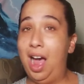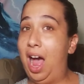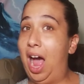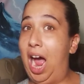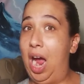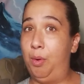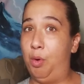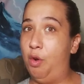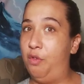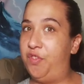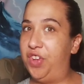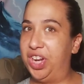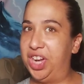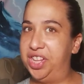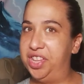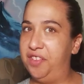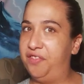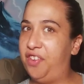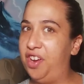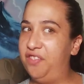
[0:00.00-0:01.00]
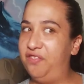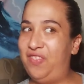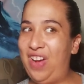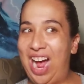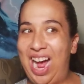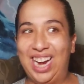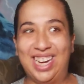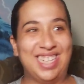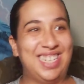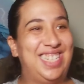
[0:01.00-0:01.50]
I will fill in the fun
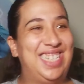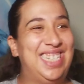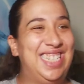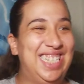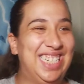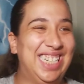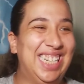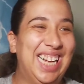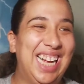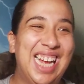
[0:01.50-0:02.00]
facts.